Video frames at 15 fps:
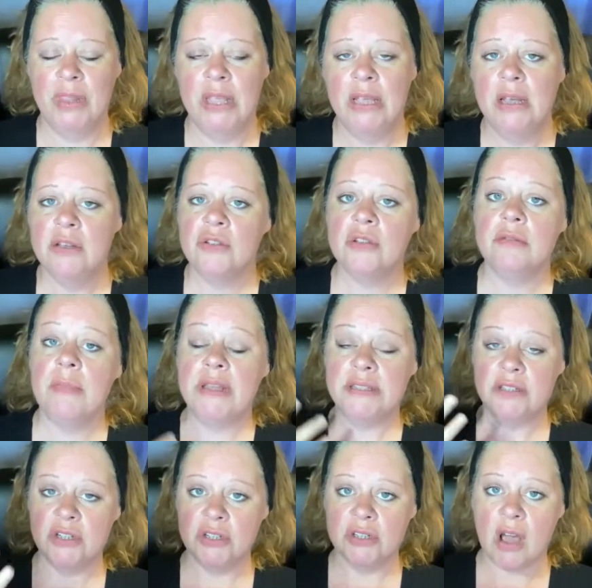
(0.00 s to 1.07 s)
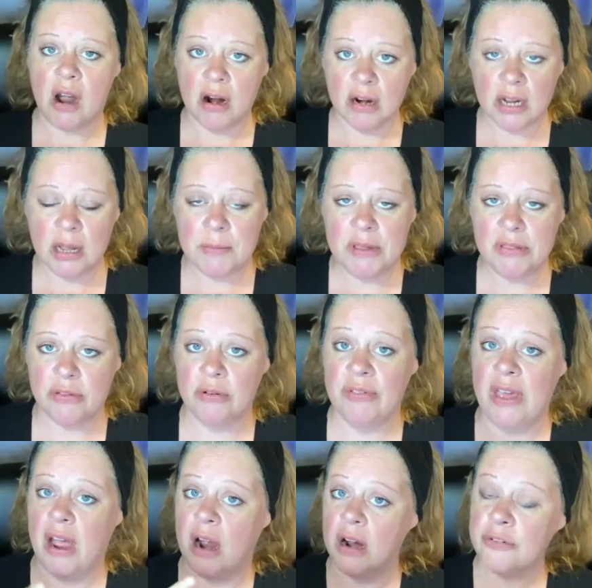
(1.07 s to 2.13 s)
So the messages are coming through. They
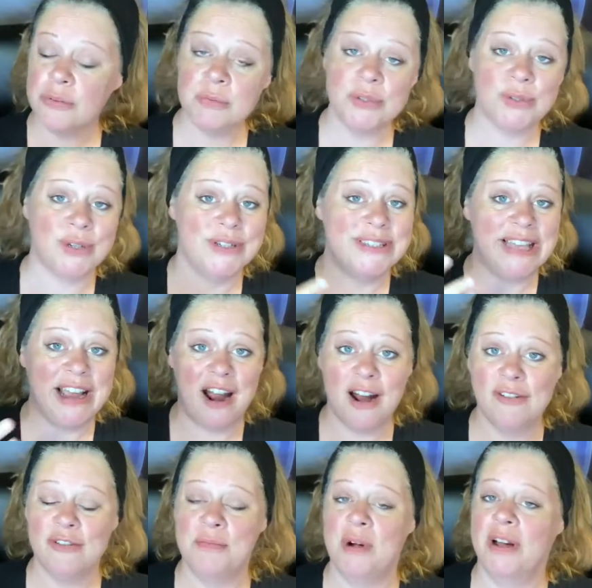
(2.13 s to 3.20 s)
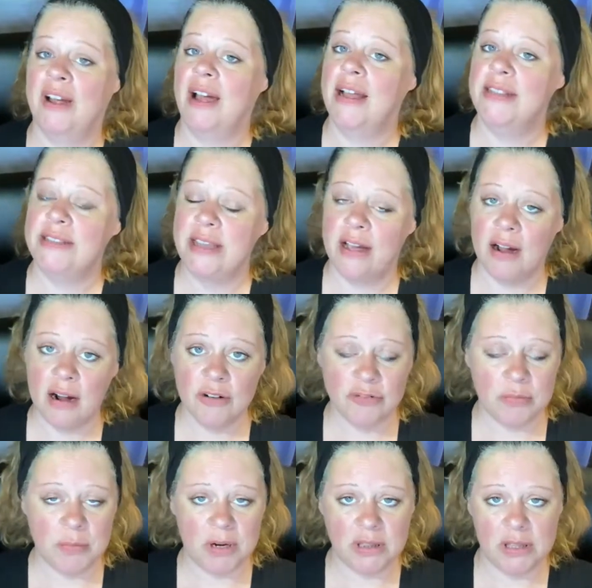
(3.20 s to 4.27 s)
are from source, they are from our guides, they are
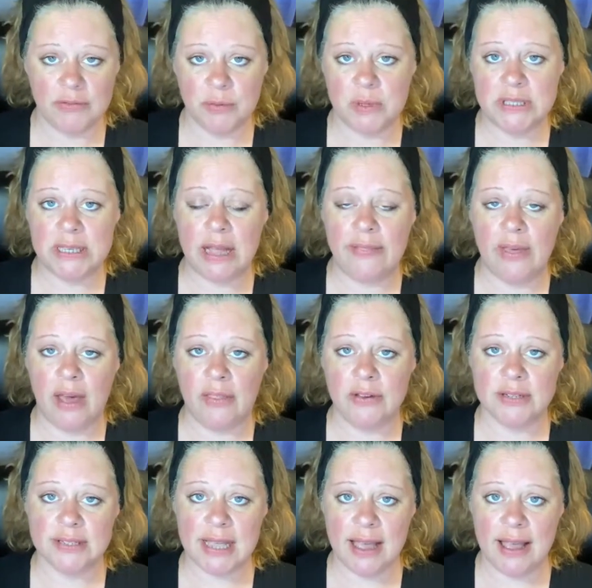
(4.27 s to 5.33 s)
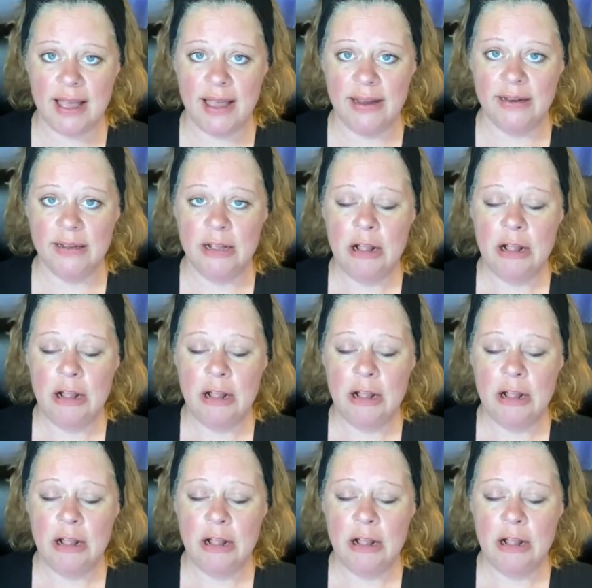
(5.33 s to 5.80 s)
from our loved ones on the other side.